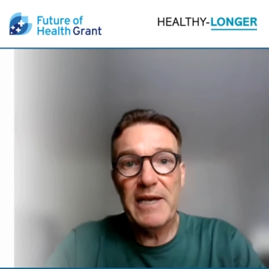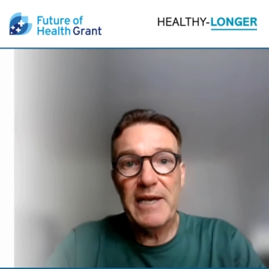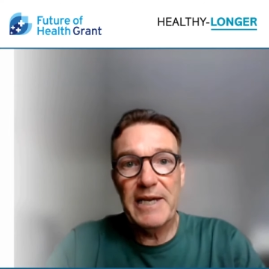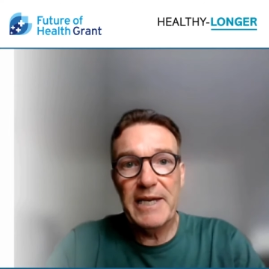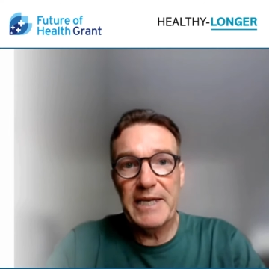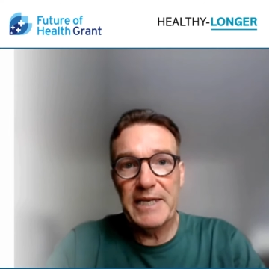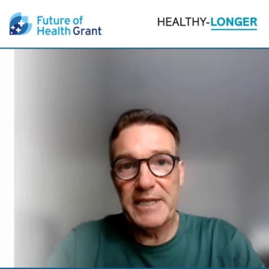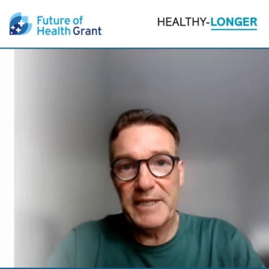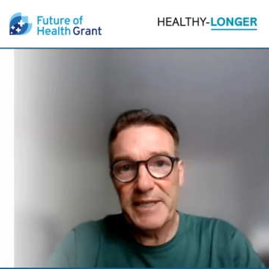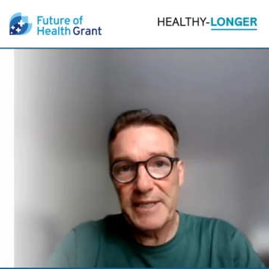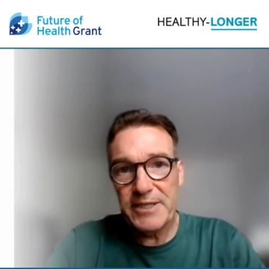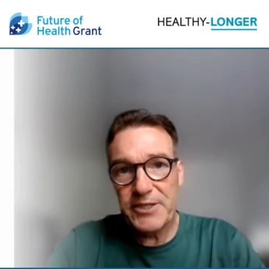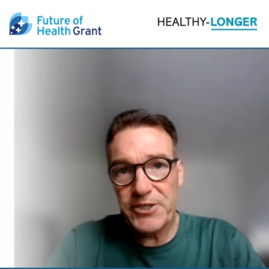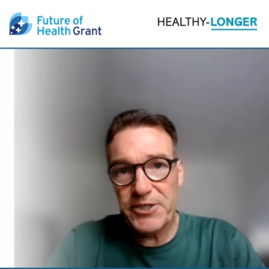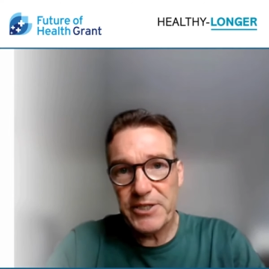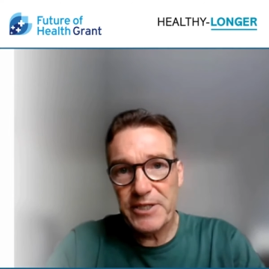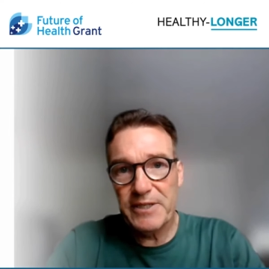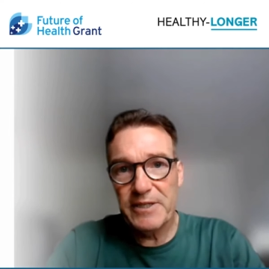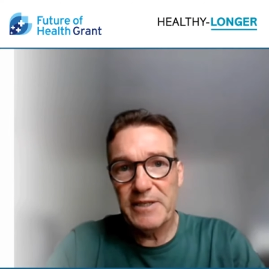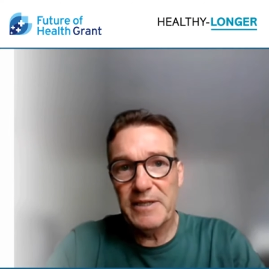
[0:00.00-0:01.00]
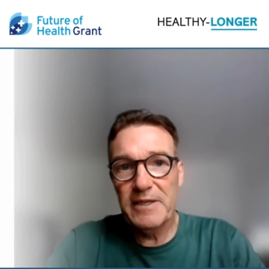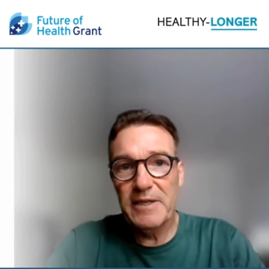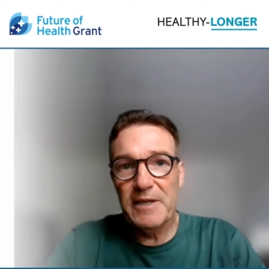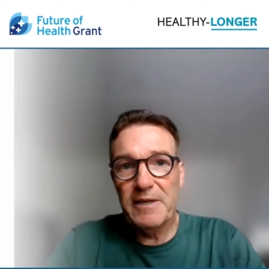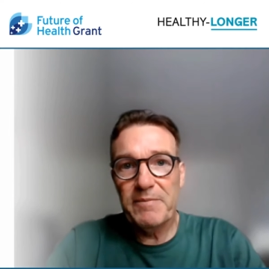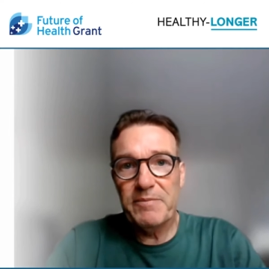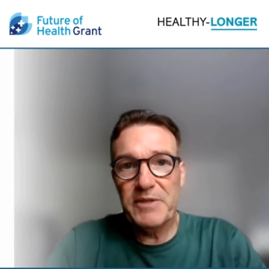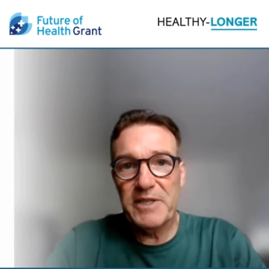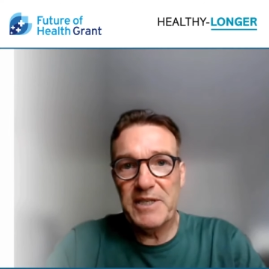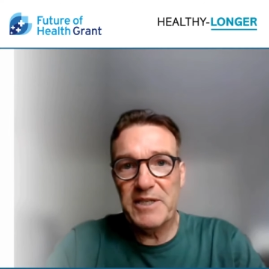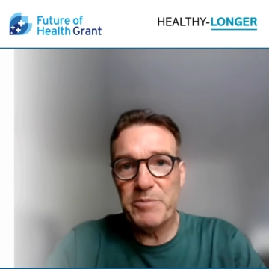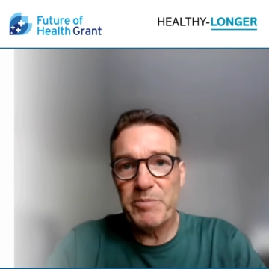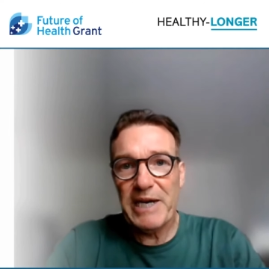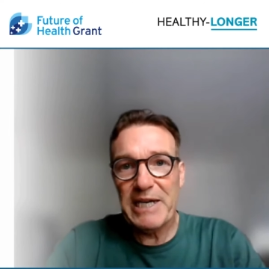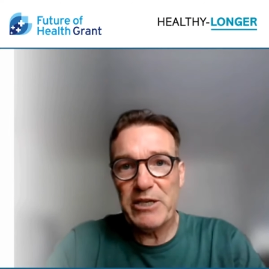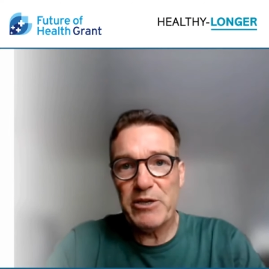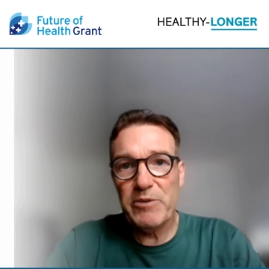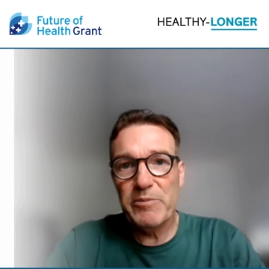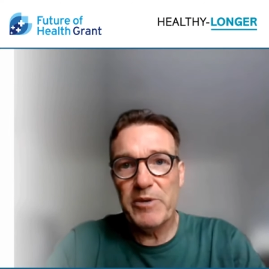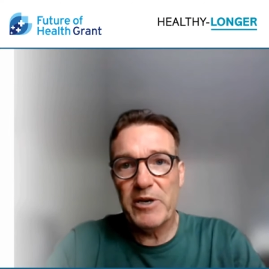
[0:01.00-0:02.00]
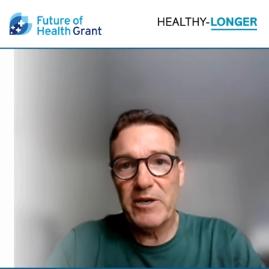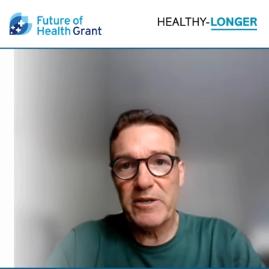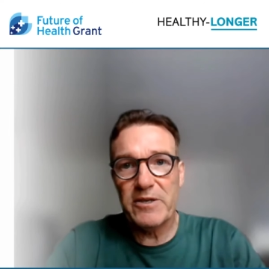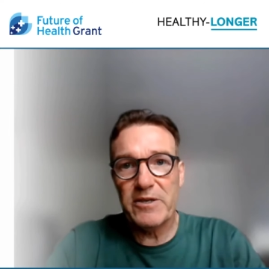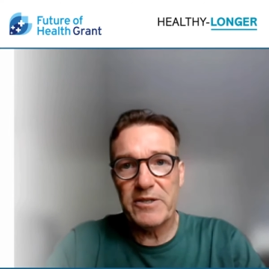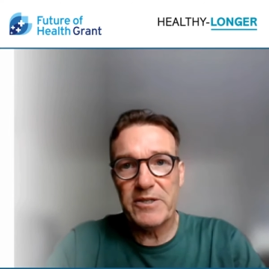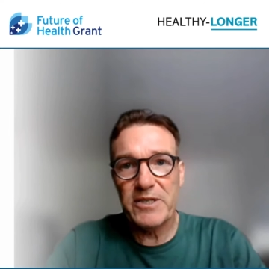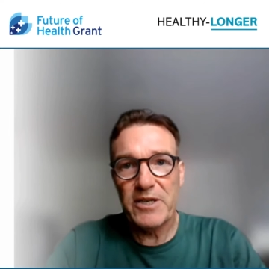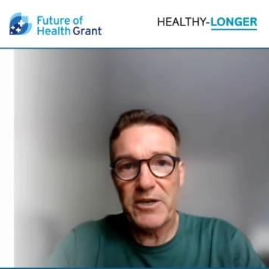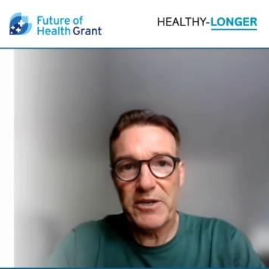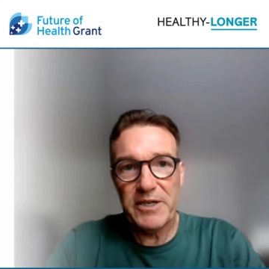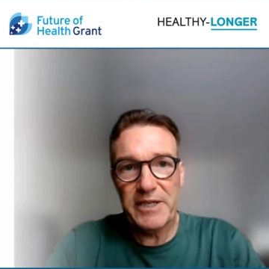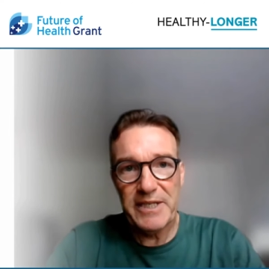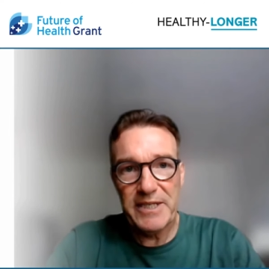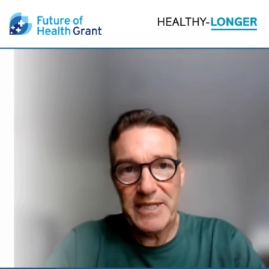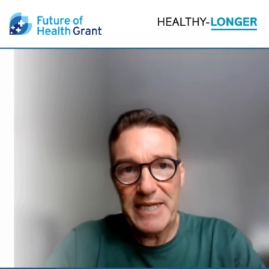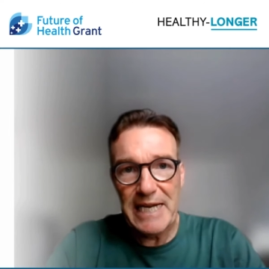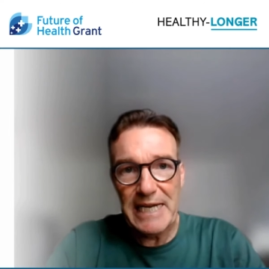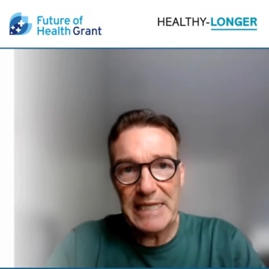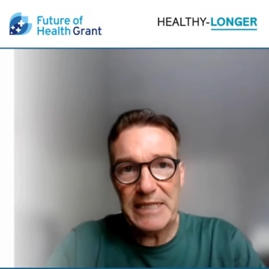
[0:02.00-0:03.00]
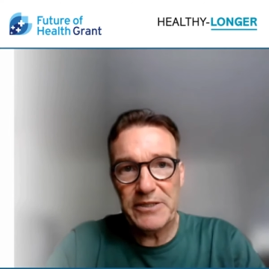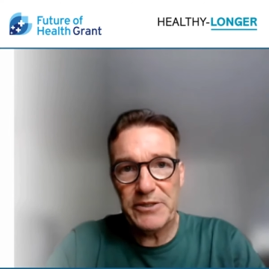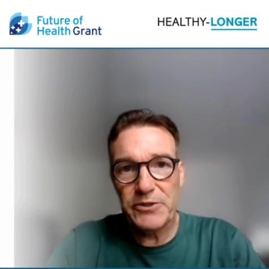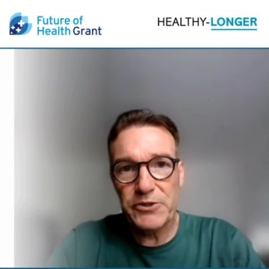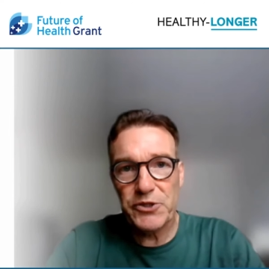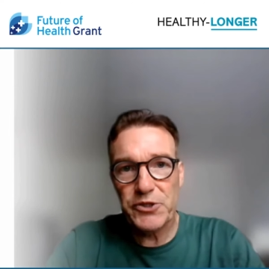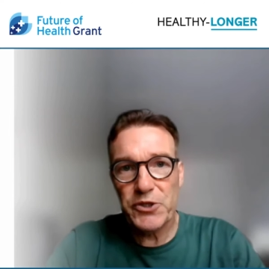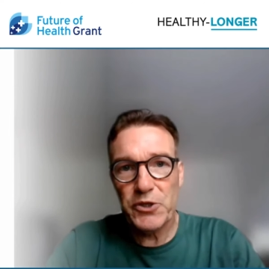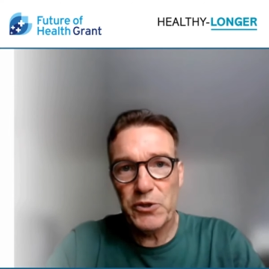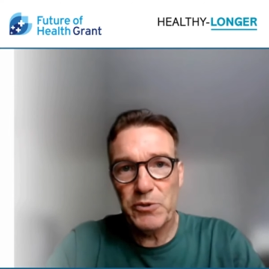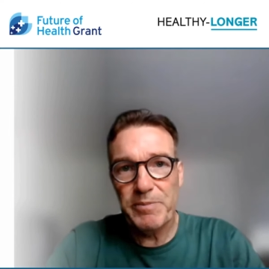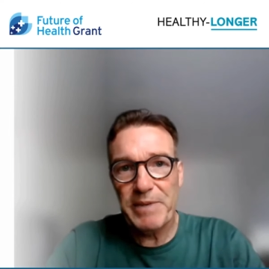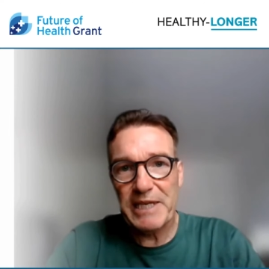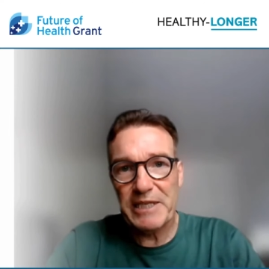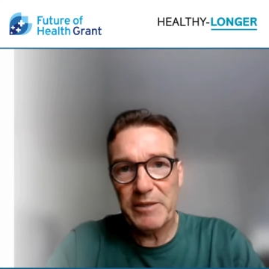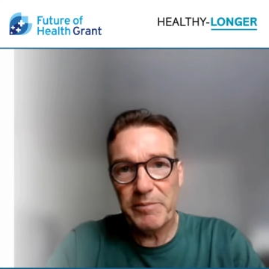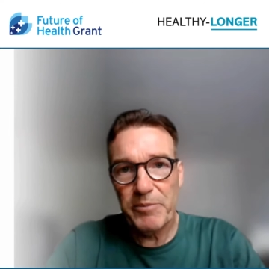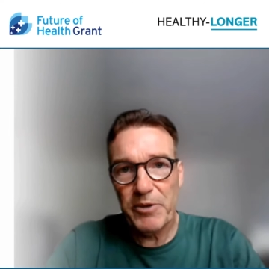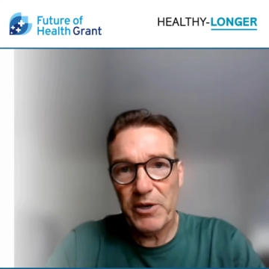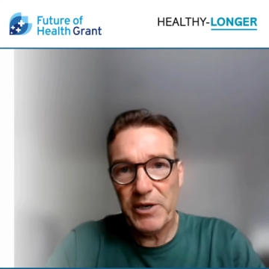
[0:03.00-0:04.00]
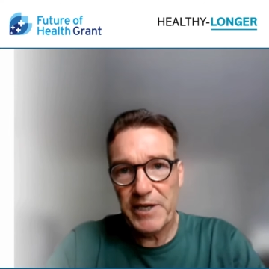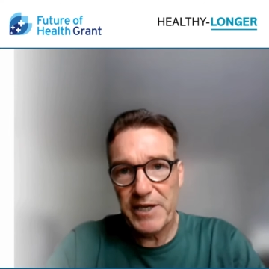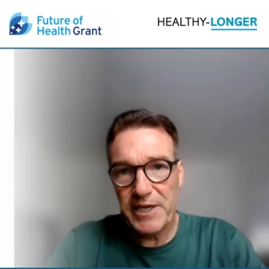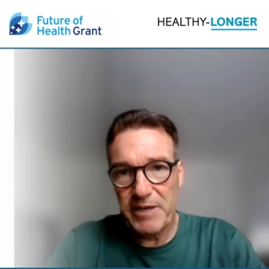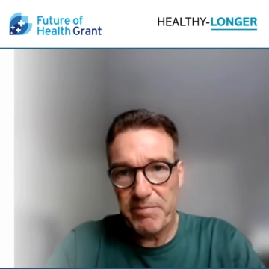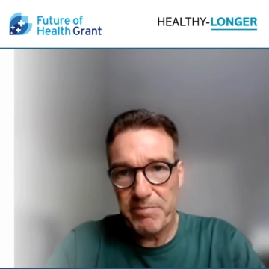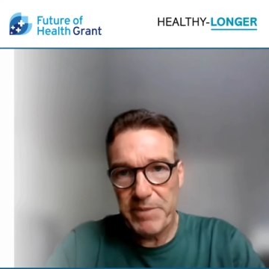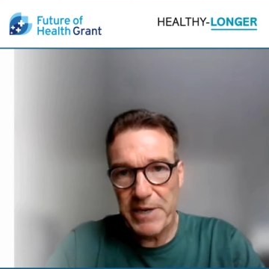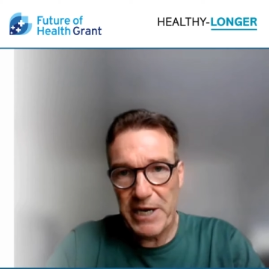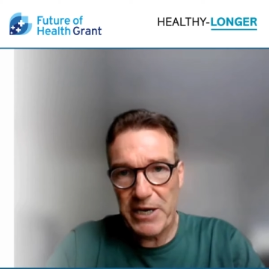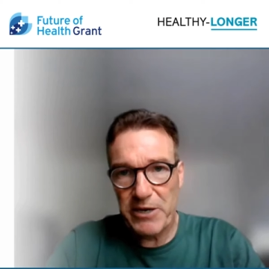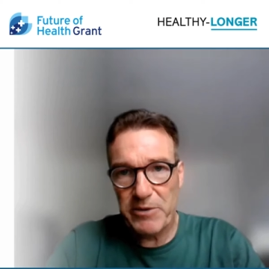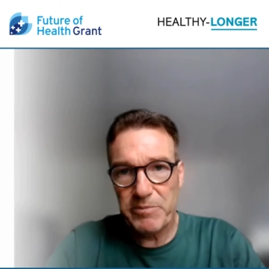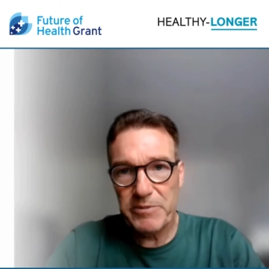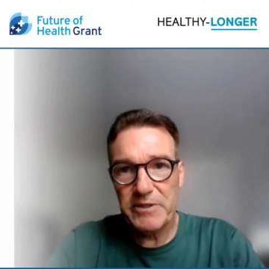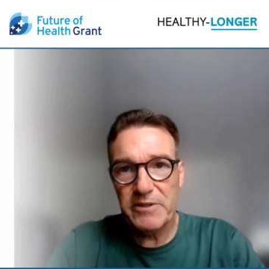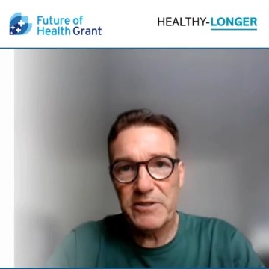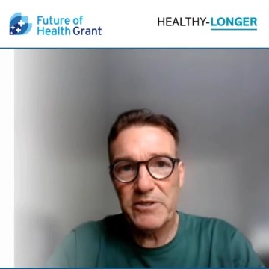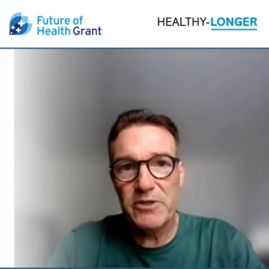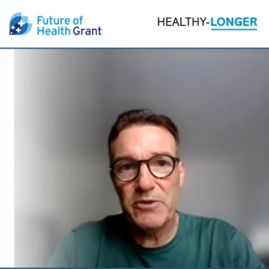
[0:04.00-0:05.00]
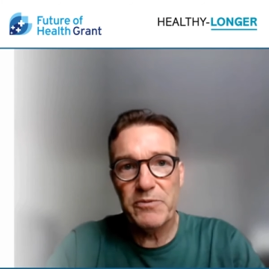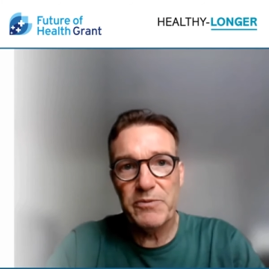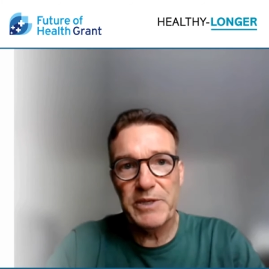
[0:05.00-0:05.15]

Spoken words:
In addition, these biomarkers are designed to show metabolic impairments,